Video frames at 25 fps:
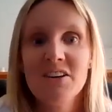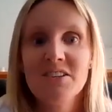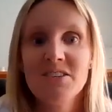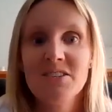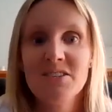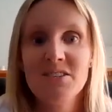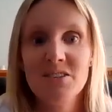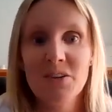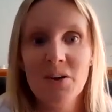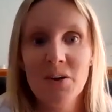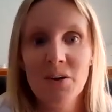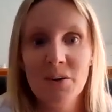
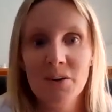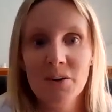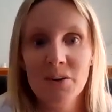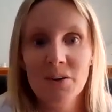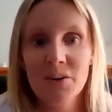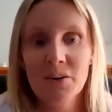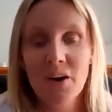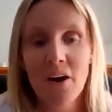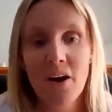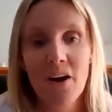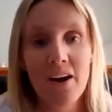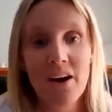
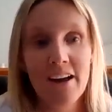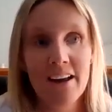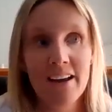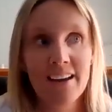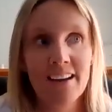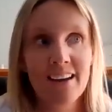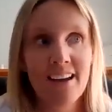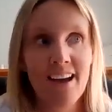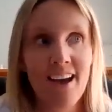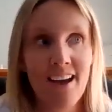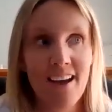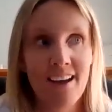So
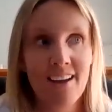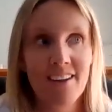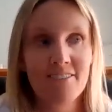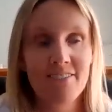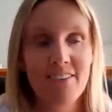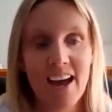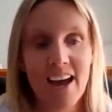I have